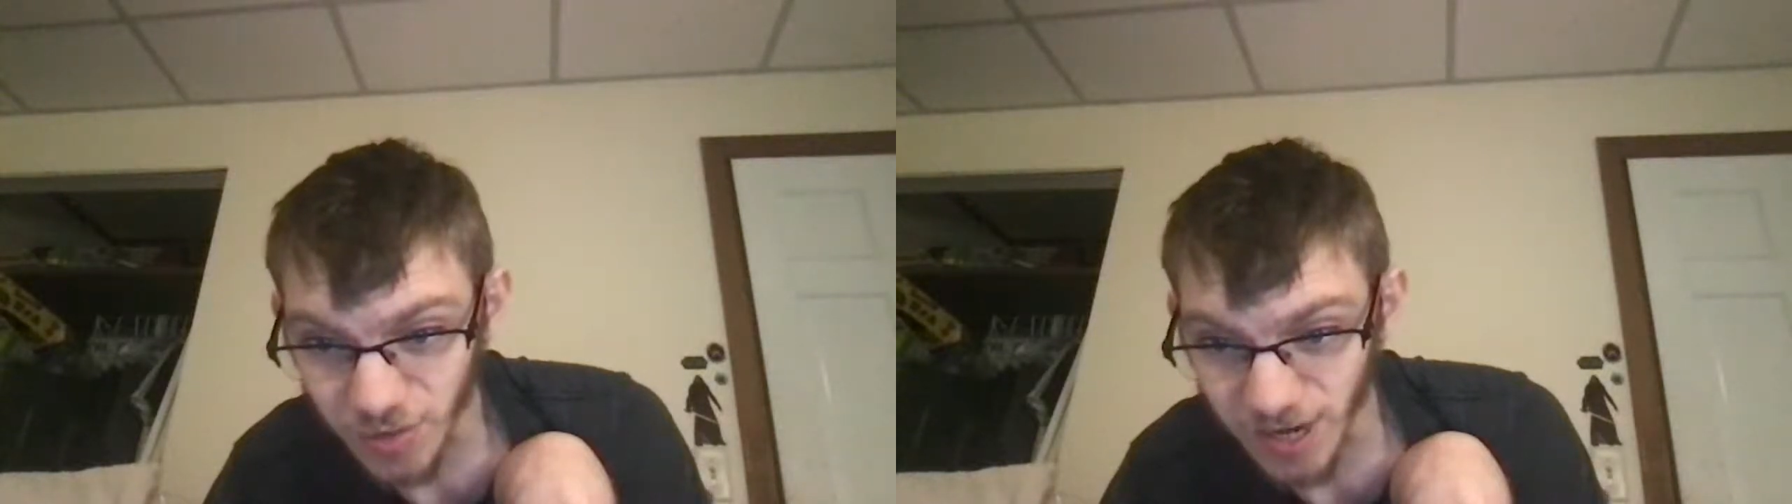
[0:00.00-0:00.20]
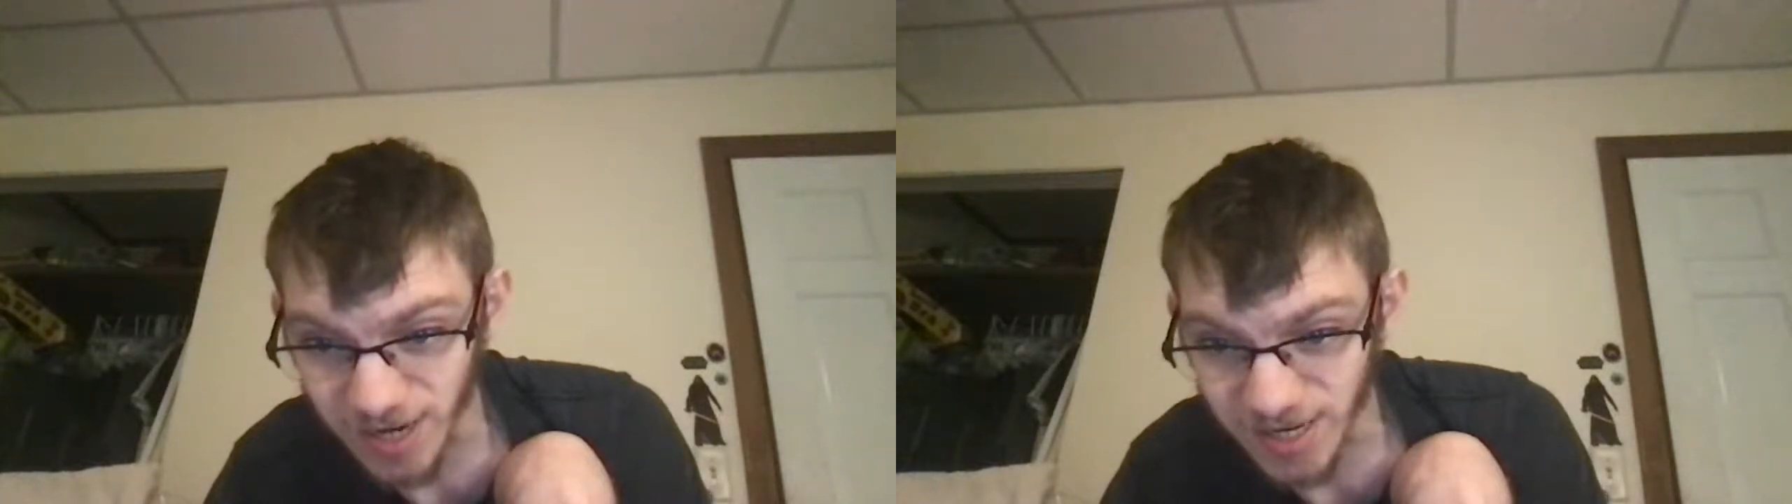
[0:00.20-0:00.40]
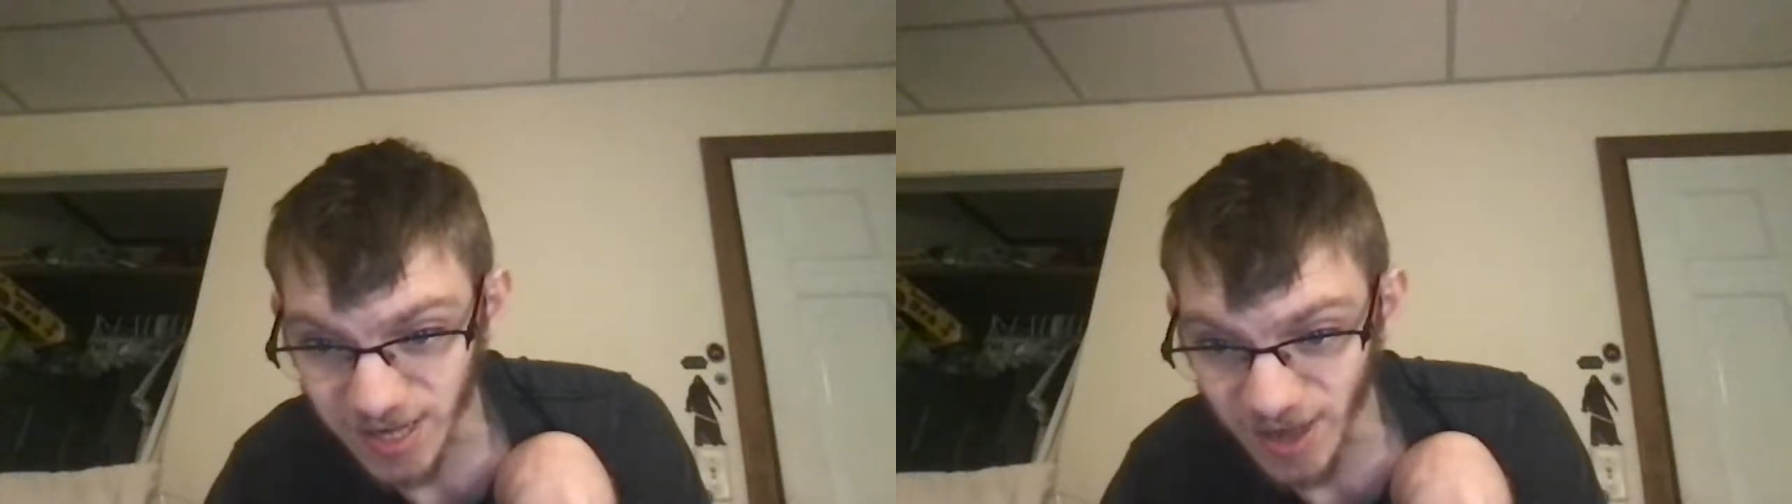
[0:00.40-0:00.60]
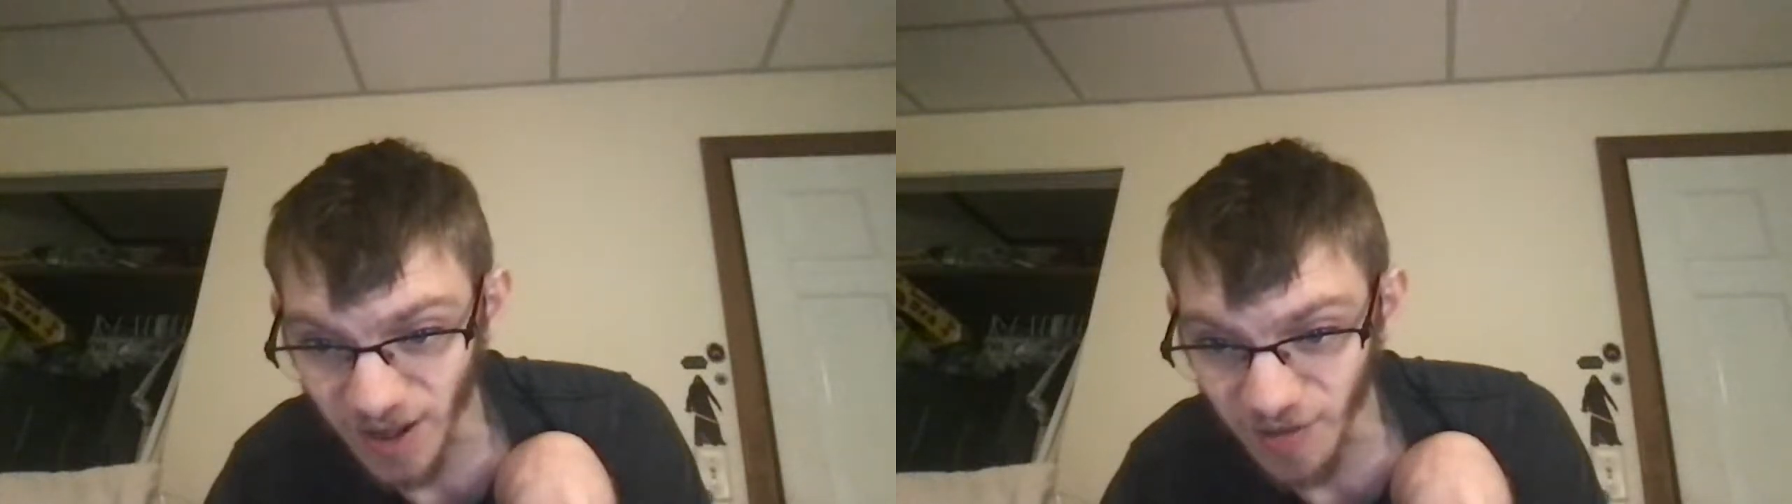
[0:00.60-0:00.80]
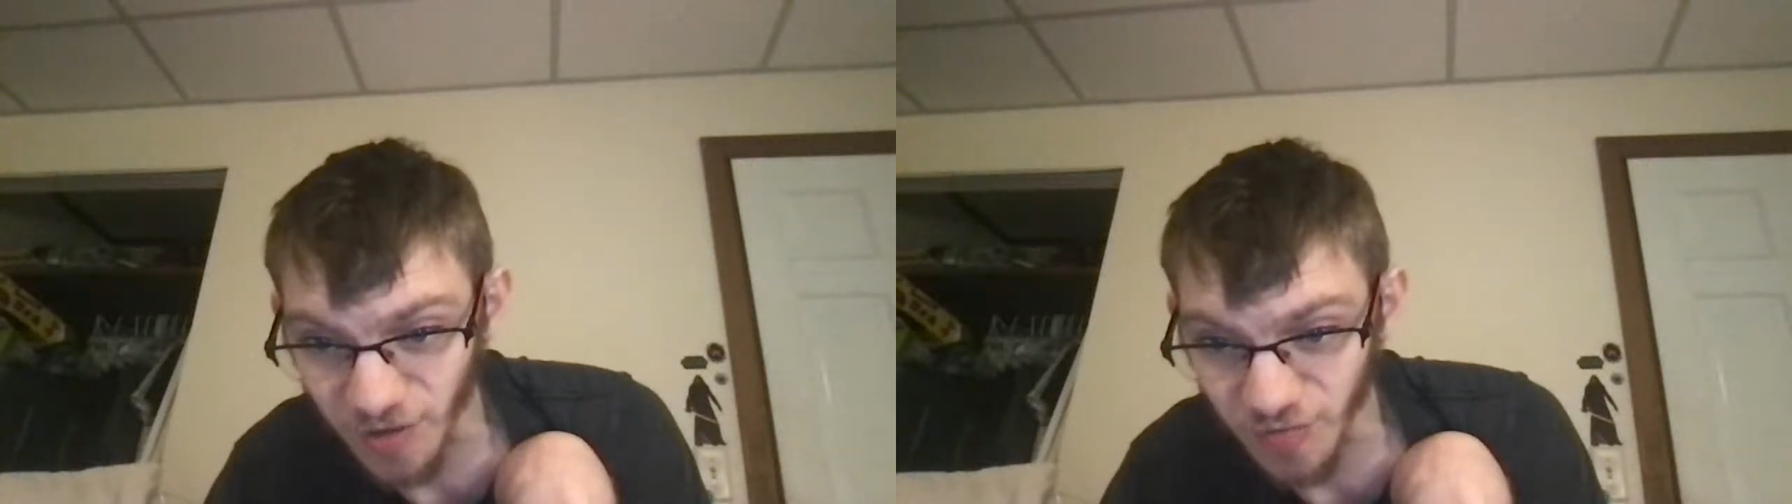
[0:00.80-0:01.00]
Create
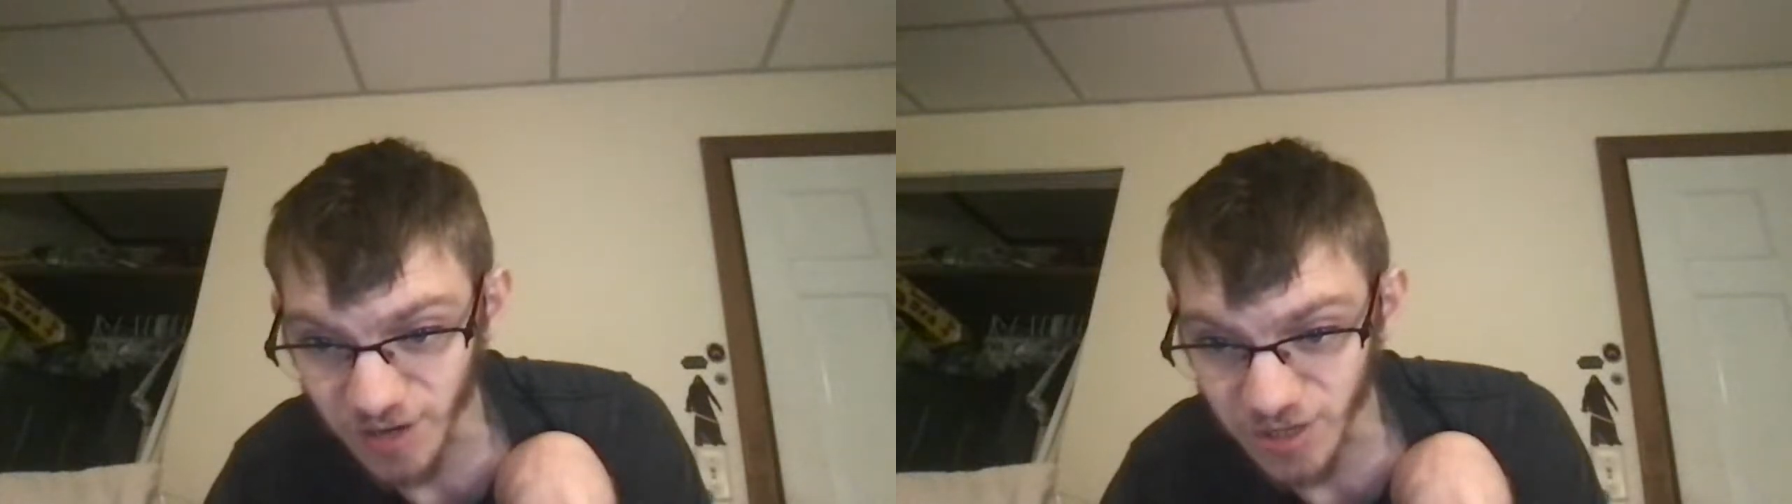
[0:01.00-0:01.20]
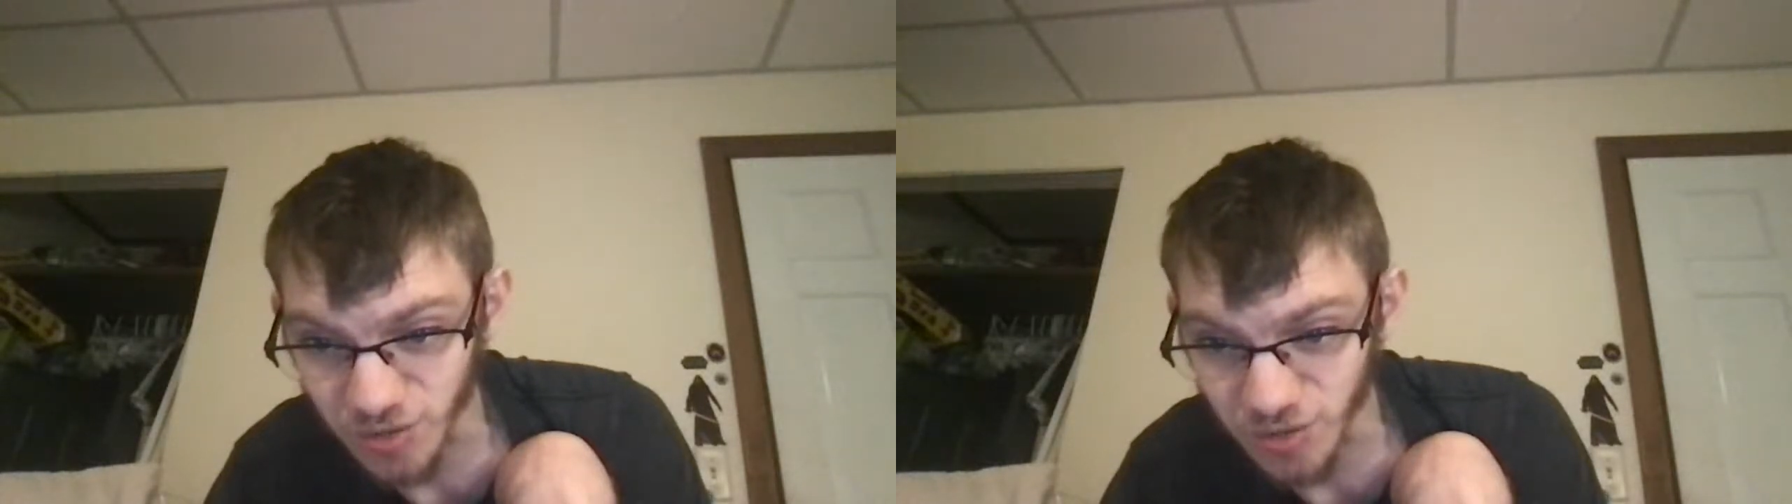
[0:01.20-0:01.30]
Together,